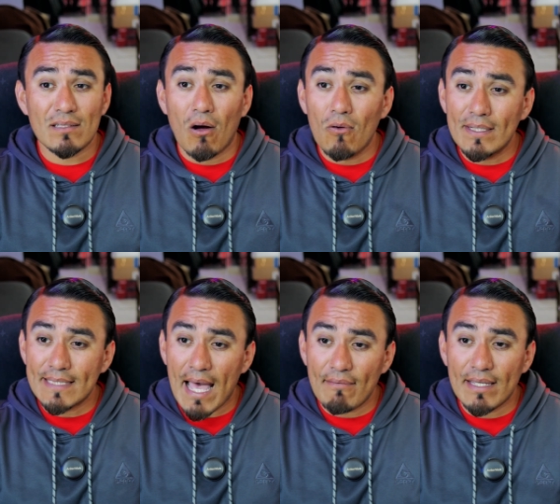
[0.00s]
always
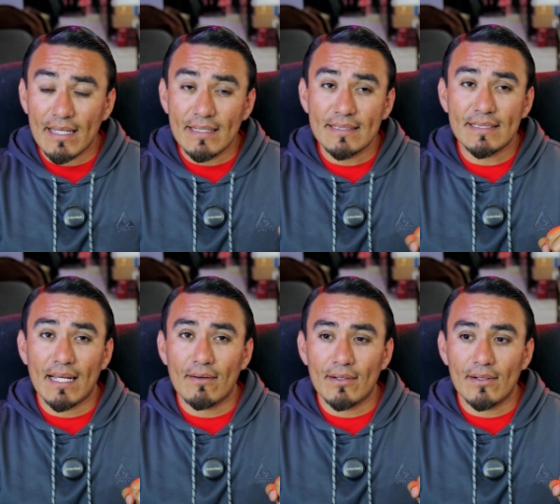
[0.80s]
having it in
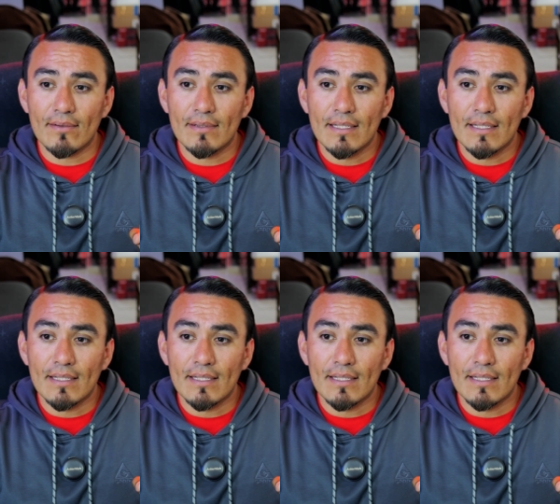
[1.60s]
stereo.